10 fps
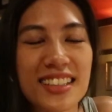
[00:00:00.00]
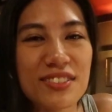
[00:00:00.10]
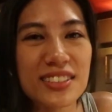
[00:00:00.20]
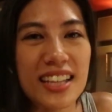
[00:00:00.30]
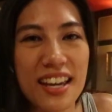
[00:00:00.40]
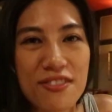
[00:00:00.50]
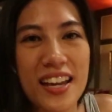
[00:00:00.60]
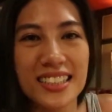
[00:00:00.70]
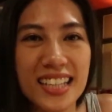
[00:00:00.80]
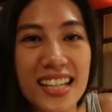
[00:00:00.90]
That was a
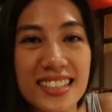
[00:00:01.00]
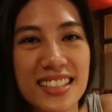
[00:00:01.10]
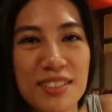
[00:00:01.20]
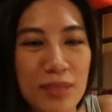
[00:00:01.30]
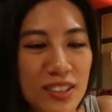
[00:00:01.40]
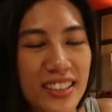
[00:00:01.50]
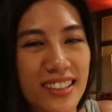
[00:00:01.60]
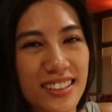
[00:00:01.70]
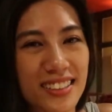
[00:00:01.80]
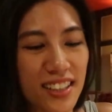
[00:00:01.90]
fantastic meal
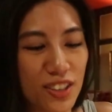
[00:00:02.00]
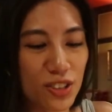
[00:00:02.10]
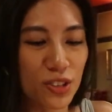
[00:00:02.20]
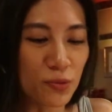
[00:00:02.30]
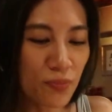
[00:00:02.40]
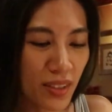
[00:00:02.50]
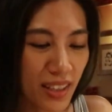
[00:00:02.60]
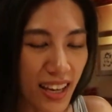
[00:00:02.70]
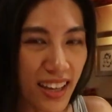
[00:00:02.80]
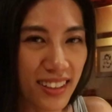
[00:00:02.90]
here at Daikoku.
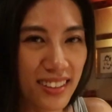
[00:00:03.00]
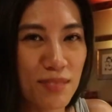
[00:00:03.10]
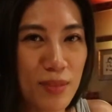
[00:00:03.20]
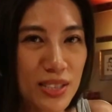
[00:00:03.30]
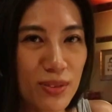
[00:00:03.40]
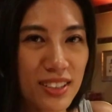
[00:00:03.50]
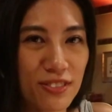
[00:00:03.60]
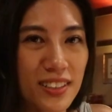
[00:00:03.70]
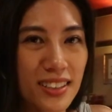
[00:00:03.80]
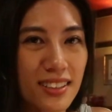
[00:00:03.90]
And the best way to
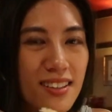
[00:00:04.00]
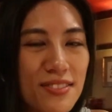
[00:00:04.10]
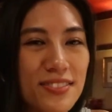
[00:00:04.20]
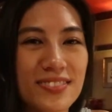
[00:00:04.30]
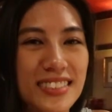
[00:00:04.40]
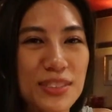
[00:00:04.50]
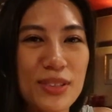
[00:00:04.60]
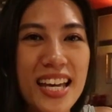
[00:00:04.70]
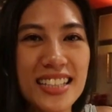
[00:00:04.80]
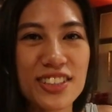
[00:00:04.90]
finish it off is
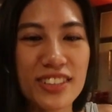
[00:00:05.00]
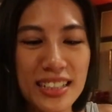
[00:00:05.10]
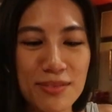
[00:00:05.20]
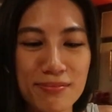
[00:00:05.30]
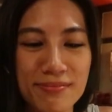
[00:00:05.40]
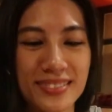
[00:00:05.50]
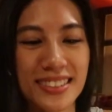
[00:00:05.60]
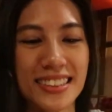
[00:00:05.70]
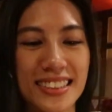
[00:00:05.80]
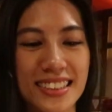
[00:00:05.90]
with ice cream.
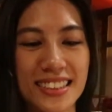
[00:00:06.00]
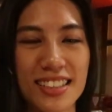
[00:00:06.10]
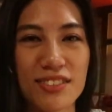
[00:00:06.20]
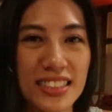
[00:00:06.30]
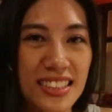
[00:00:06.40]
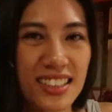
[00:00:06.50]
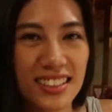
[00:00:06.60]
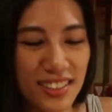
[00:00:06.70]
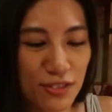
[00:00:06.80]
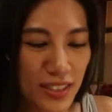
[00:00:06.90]
Just got a
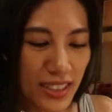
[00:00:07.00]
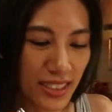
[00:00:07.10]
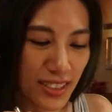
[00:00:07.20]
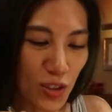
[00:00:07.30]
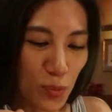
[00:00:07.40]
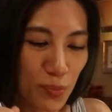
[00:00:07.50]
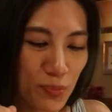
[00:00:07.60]
little vanilla scoop.